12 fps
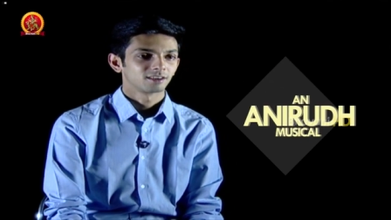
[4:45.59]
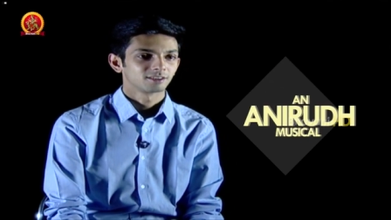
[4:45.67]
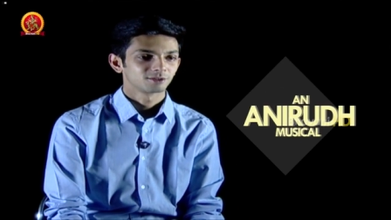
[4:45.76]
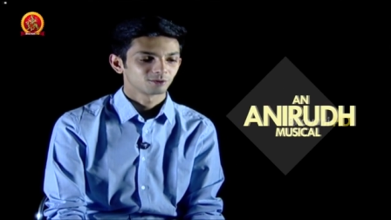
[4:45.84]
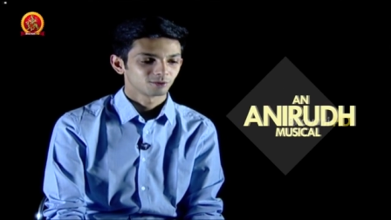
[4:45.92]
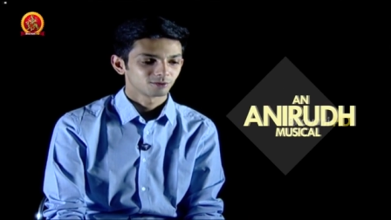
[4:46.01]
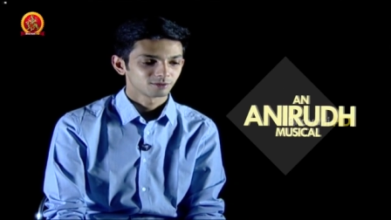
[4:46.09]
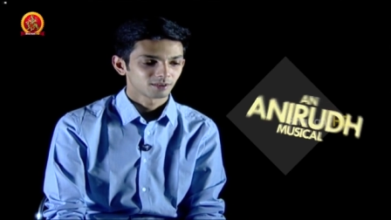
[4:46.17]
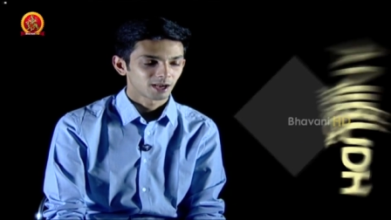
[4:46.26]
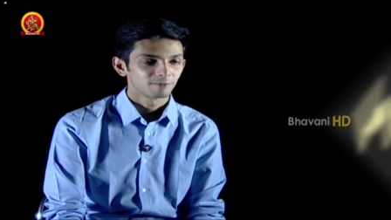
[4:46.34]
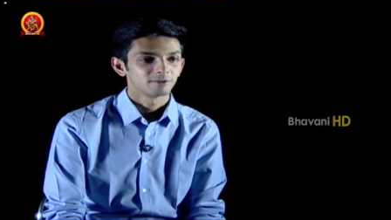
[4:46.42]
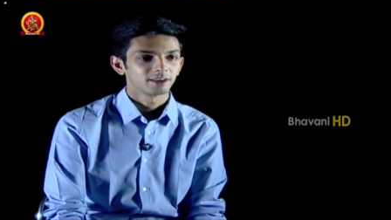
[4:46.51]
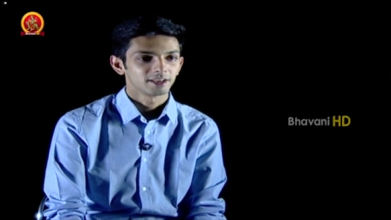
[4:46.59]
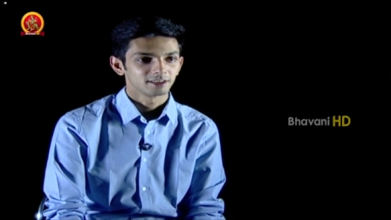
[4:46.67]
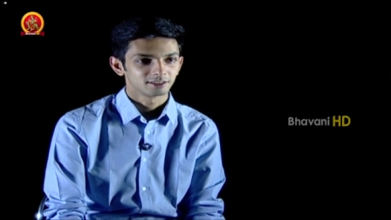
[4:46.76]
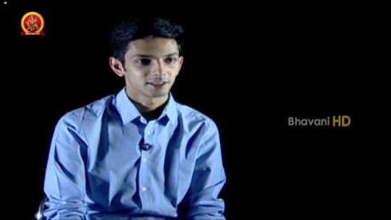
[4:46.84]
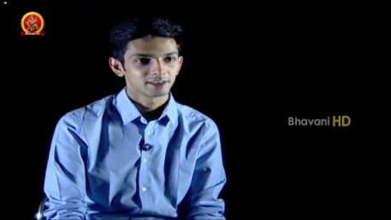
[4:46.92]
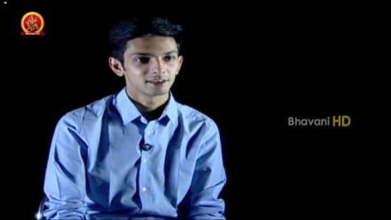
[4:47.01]
So I'm very
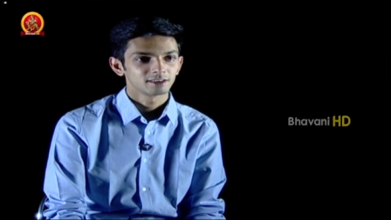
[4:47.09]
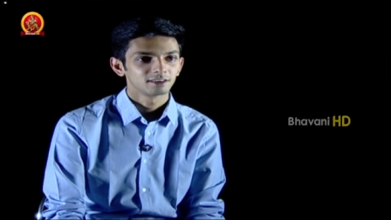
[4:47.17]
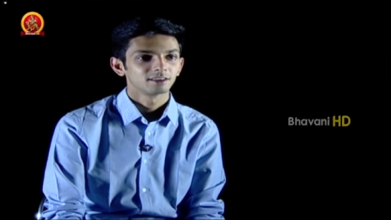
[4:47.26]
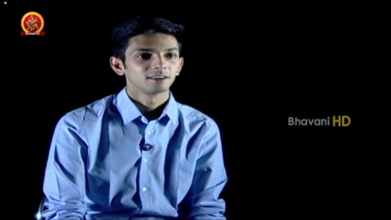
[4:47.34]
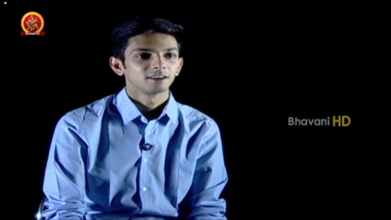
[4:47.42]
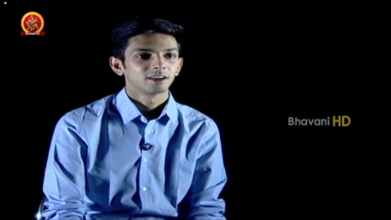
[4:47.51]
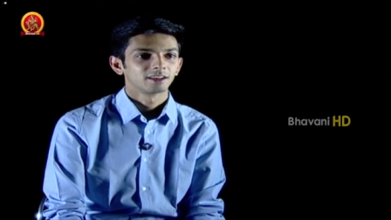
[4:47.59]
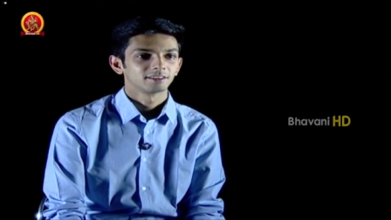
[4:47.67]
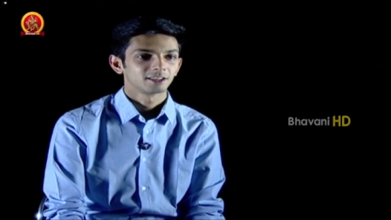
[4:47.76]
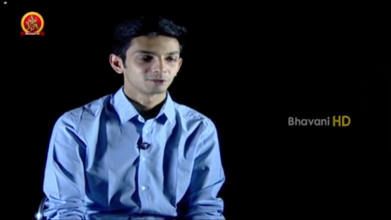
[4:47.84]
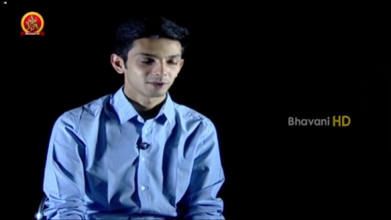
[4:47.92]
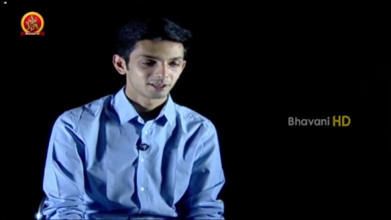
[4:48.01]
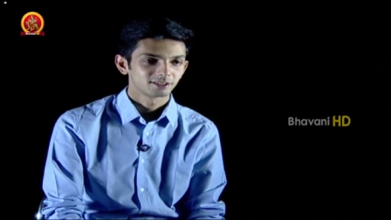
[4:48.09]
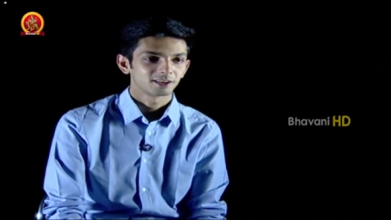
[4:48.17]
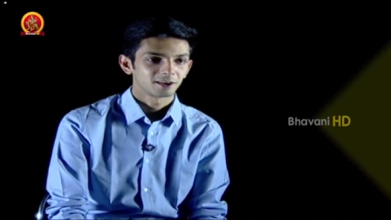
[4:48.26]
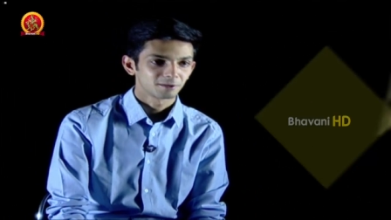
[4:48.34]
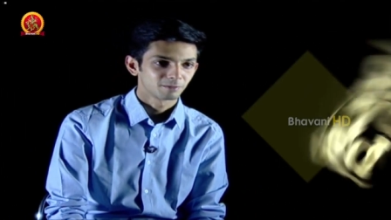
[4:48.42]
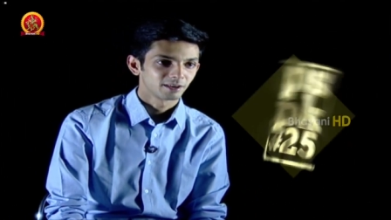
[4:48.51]
excited, and that's why I
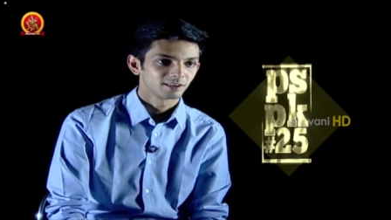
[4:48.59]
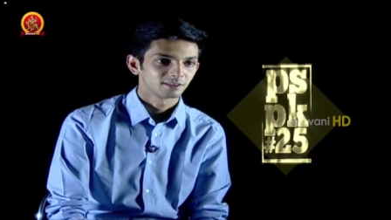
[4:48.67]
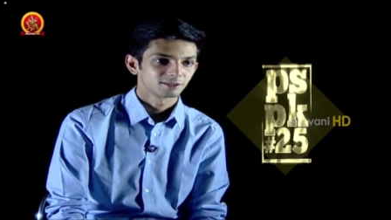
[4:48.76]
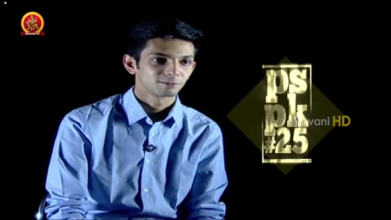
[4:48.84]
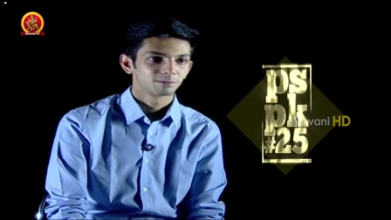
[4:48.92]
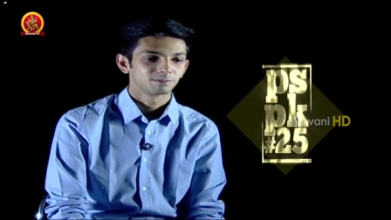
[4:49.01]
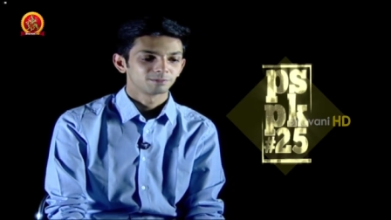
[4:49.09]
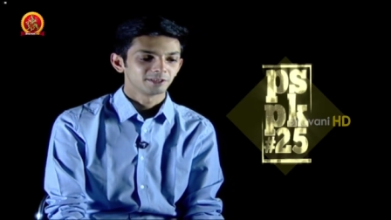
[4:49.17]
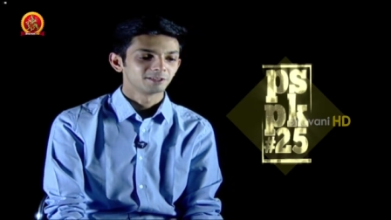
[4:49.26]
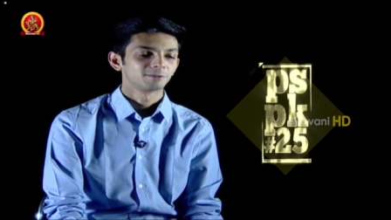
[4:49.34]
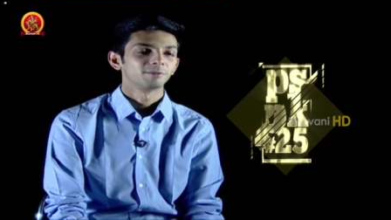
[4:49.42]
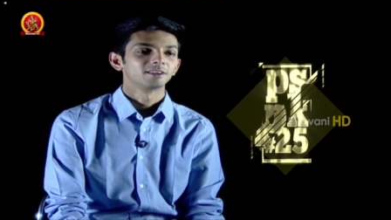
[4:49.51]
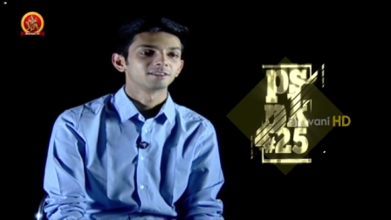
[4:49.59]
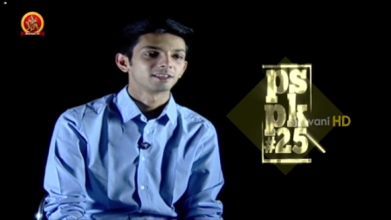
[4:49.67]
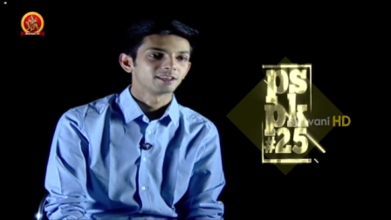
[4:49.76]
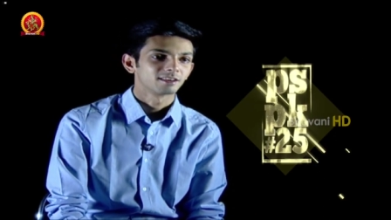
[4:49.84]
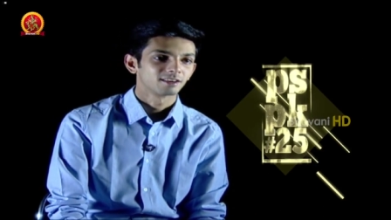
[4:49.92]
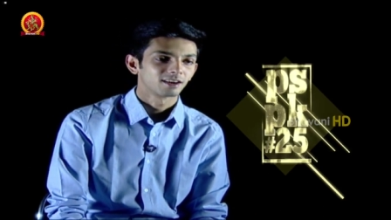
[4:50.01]
started my speech by
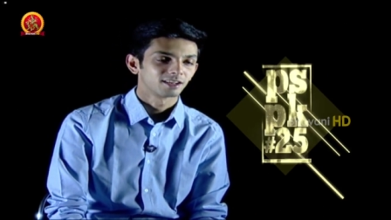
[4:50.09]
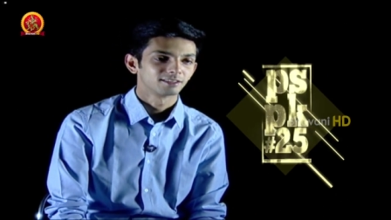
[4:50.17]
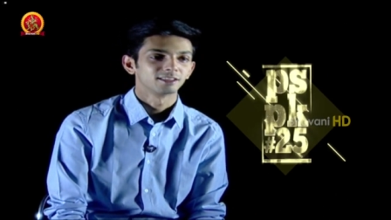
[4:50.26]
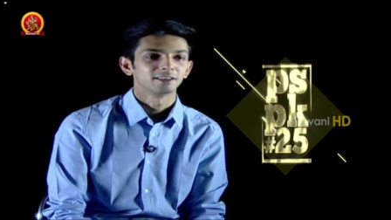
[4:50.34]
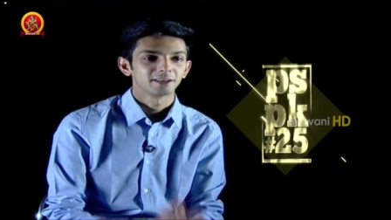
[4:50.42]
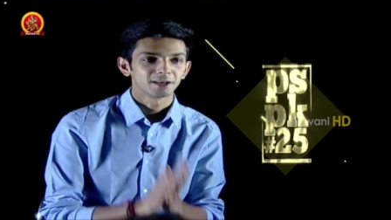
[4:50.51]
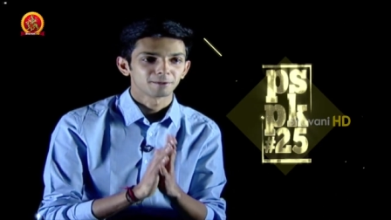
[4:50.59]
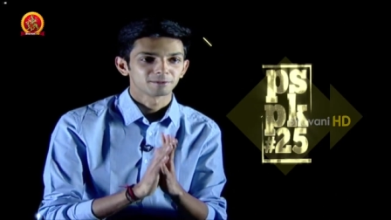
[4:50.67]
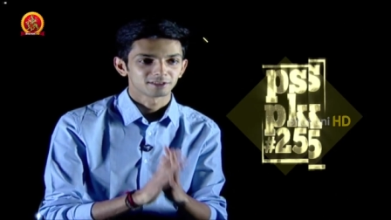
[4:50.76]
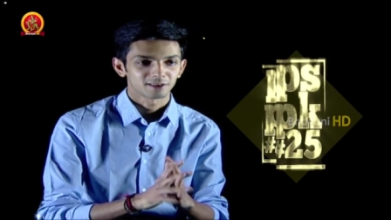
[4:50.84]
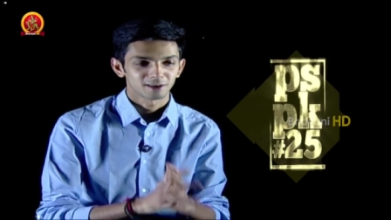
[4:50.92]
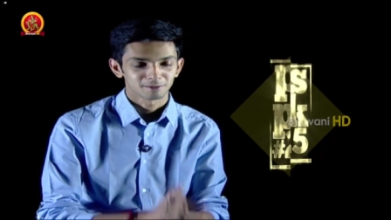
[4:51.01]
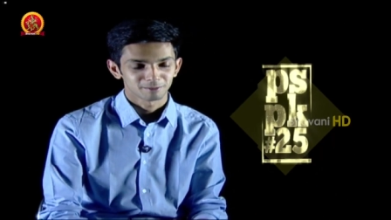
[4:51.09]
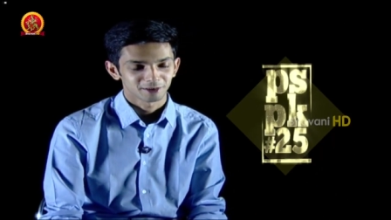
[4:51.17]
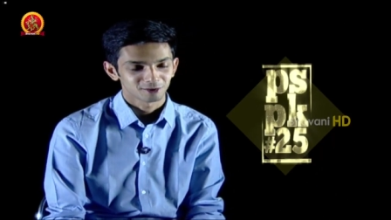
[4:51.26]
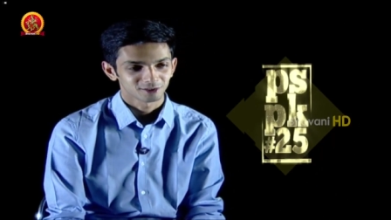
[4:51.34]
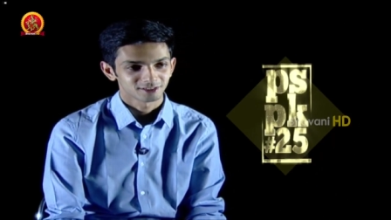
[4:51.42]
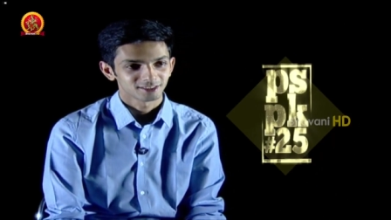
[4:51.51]
saying Andariki Namaskaram,
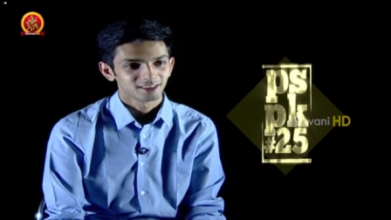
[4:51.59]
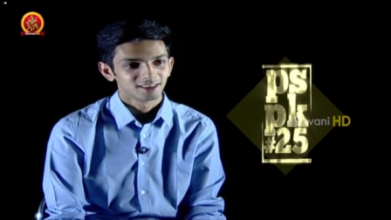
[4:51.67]
because